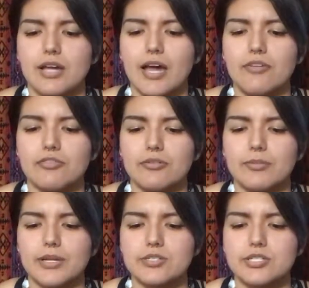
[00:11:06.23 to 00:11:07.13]

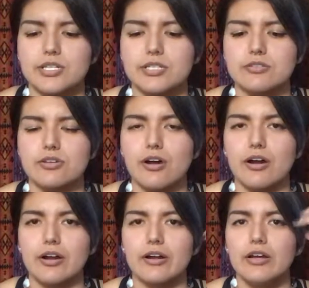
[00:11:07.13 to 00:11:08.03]
Affirmations
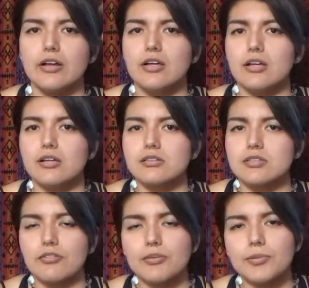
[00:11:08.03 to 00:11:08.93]
are
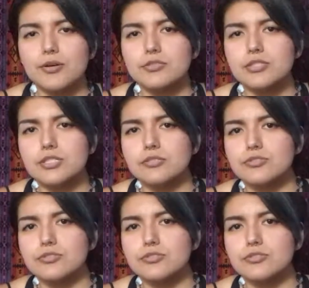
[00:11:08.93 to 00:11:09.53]
self-hypnosis